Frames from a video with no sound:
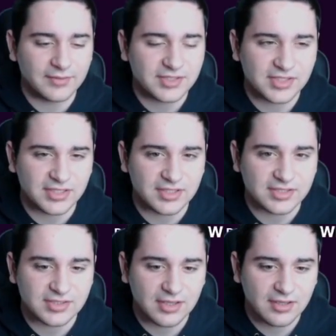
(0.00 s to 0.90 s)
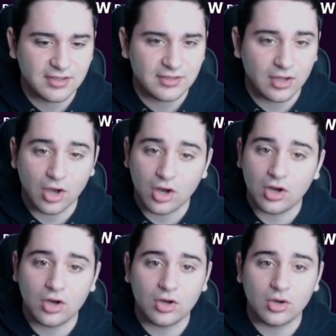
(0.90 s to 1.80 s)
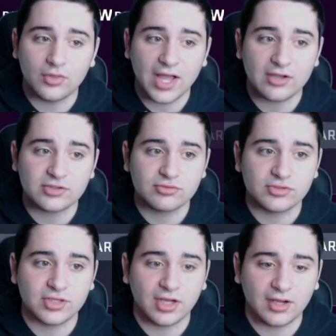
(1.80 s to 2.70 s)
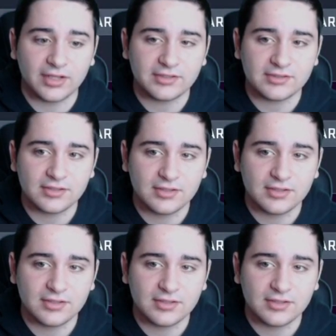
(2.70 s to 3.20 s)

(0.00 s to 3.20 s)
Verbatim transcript: let me see this. Oh, the house rules are gone.